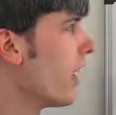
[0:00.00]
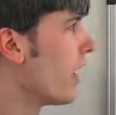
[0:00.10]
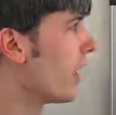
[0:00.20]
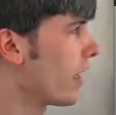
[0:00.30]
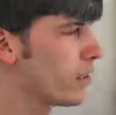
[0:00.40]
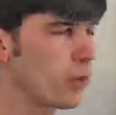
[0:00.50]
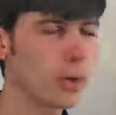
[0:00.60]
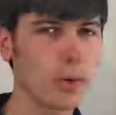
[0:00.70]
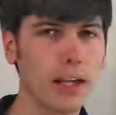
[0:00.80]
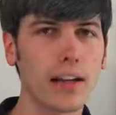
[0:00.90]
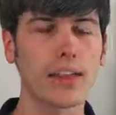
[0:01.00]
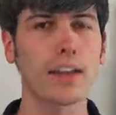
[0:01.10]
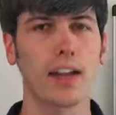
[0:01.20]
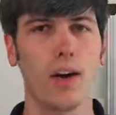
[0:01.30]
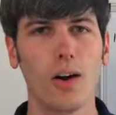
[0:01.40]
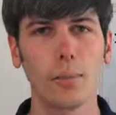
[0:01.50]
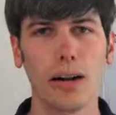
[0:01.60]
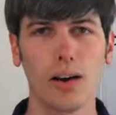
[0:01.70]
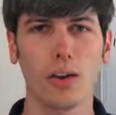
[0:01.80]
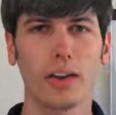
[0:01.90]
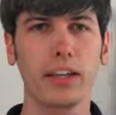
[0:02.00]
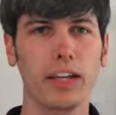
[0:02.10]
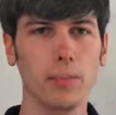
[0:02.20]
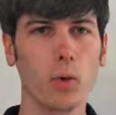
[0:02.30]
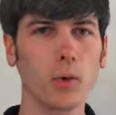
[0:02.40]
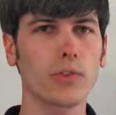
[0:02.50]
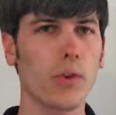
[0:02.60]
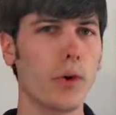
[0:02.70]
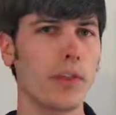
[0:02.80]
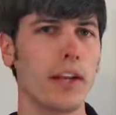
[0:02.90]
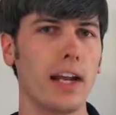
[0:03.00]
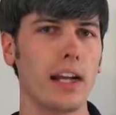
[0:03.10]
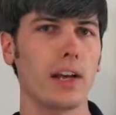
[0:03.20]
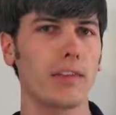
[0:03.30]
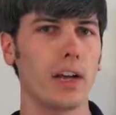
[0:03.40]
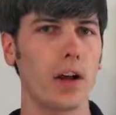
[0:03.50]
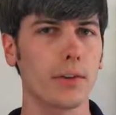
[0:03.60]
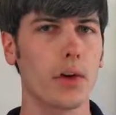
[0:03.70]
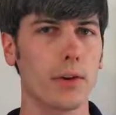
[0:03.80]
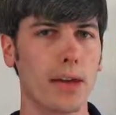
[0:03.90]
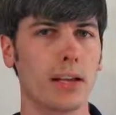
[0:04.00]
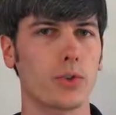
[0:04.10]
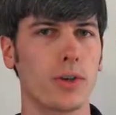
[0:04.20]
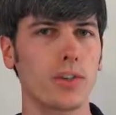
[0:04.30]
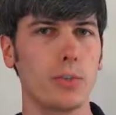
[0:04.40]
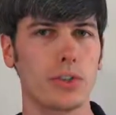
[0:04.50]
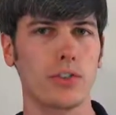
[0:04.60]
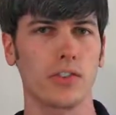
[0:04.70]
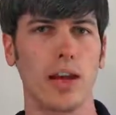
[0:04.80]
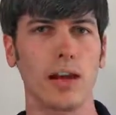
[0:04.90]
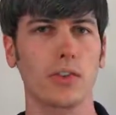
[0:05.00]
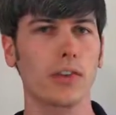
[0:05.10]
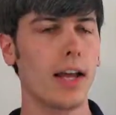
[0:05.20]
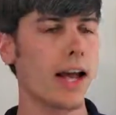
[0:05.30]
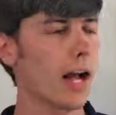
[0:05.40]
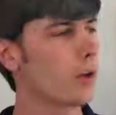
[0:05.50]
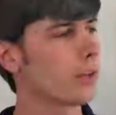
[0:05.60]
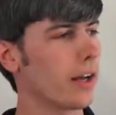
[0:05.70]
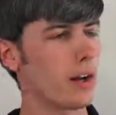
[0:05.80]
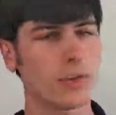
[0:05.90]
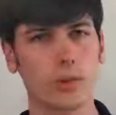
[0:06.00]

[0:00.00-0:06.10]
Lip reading: and I do agree, I think they are, but I don't think any more so than any of the other automatic transmission styles out there.